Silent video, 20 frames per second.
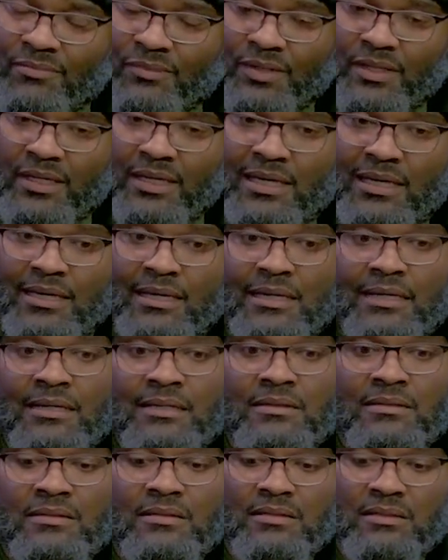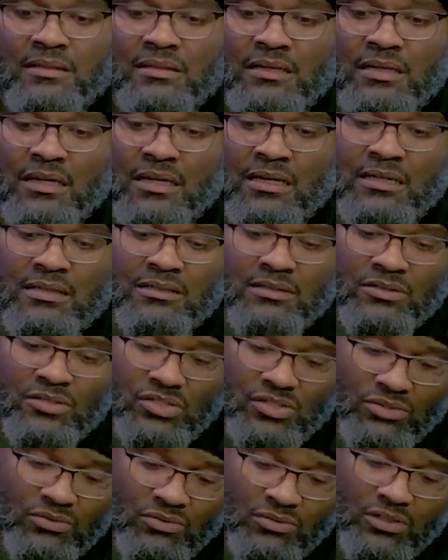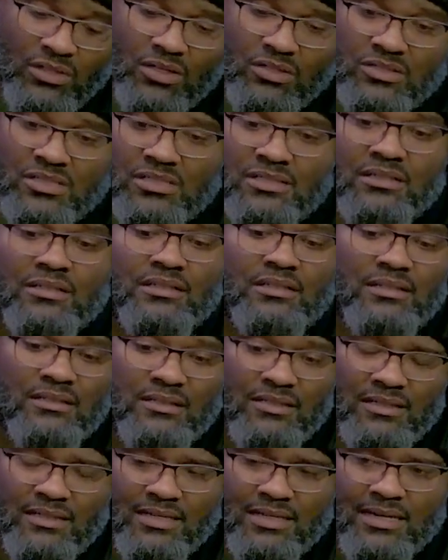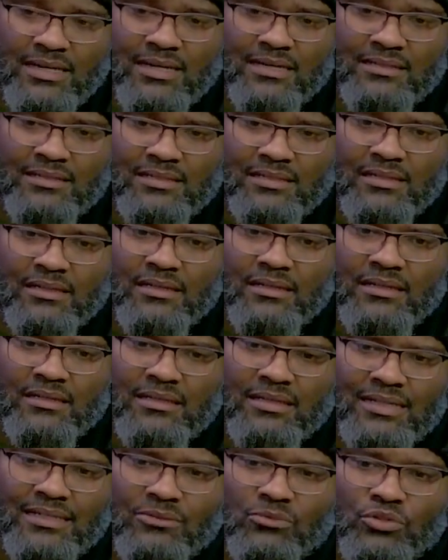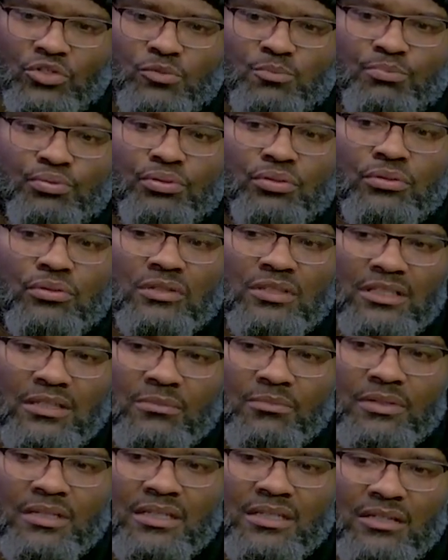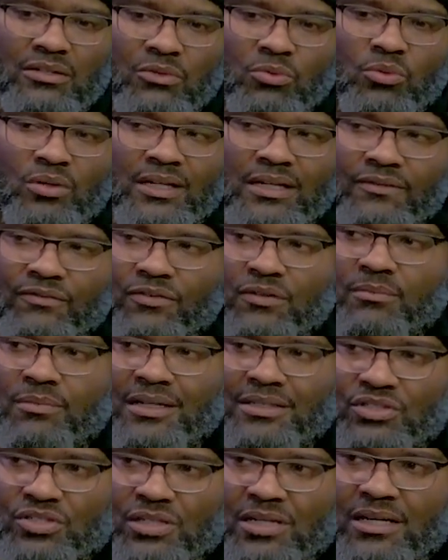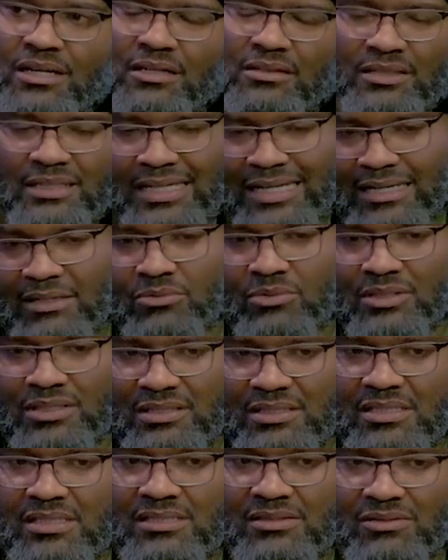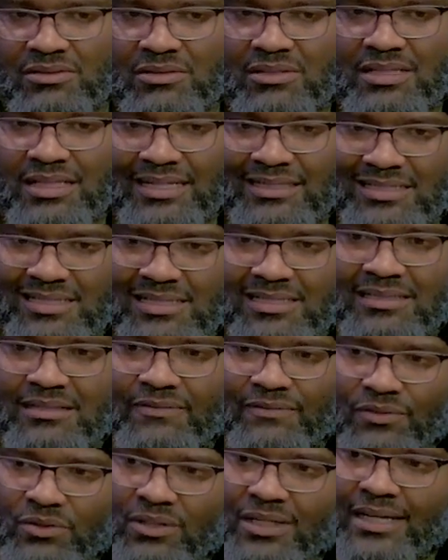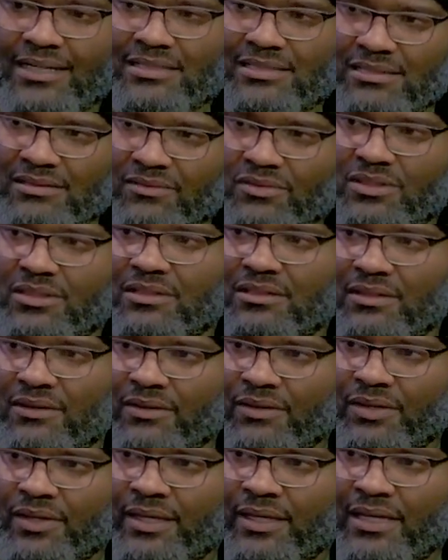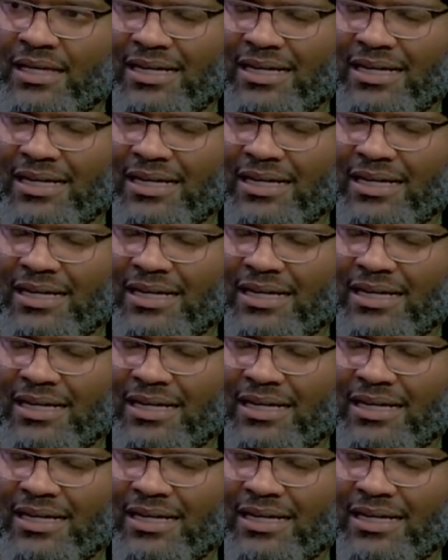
And and so lost in it that that it was pulling me away from my child and i would consider that sinful activity mm.